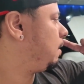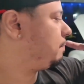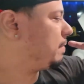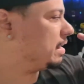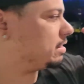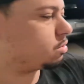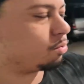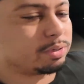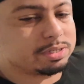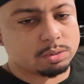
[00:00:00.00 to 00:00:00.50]

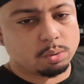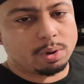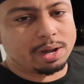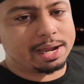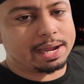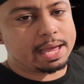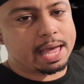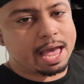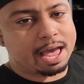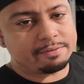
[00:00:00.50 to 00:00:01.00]
that's the reason
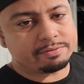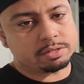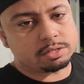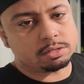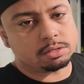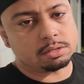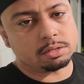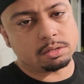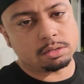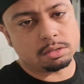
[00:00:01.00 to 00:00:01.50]
why I have
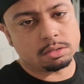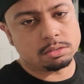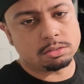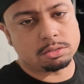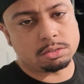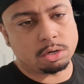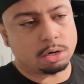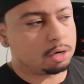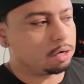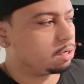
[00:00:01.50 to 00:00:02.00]
to
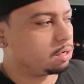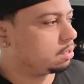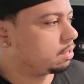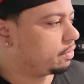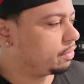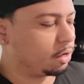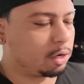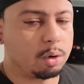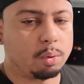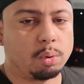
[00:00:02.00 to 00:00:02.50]
turn
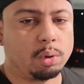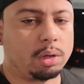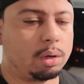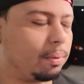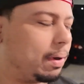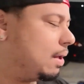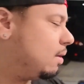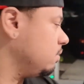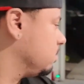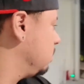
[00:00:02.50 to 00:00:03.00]
the Corolla
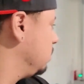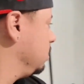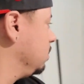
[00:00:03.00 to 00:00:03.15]
around.